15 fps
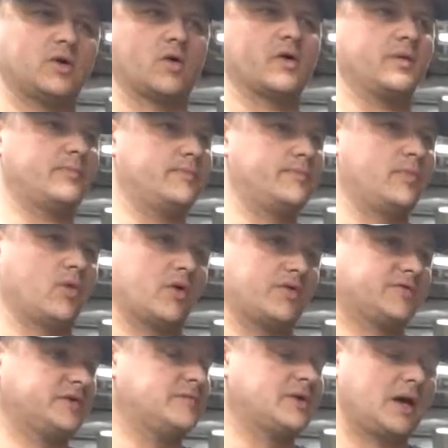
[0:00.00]

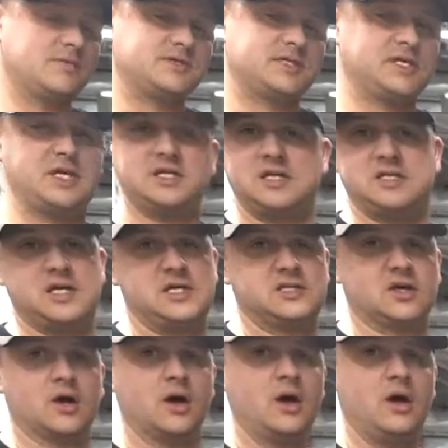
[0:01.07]
Or sometimes the
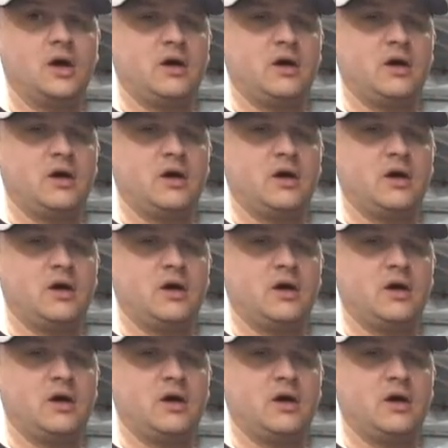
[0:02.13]
DTCs are